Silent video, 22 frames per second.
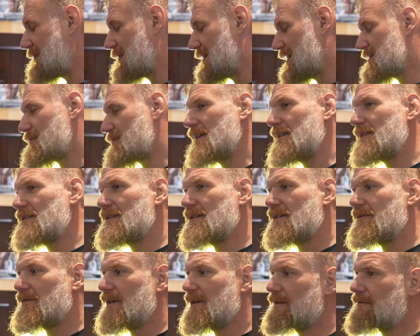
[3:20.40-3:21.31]
it's
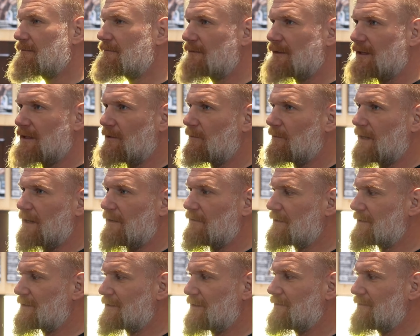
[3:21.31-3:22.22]
relative, man. You know,
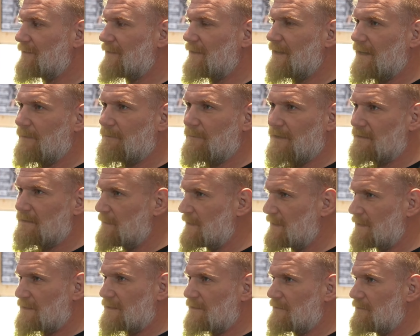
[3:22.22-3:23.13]
whatever is good for them doesn't
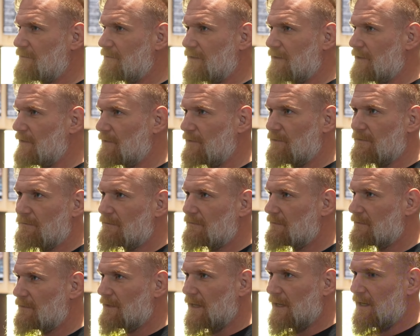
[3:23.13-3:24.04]
mean it's good for you.
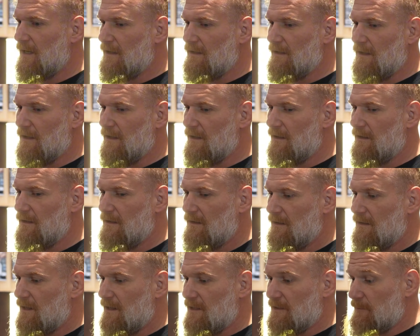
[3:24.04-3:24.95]
And
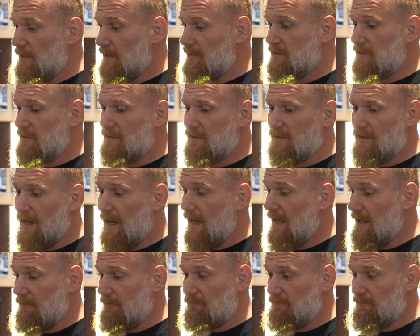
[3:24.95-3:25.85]
as much as
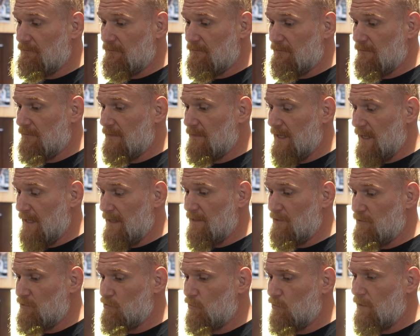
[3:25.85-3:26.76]
I can
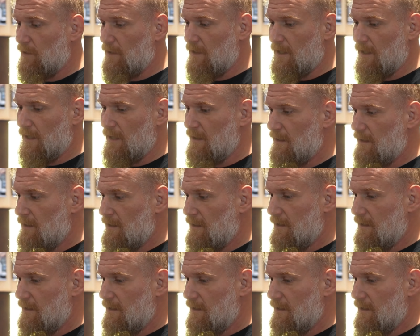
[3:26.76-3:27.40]
enjoy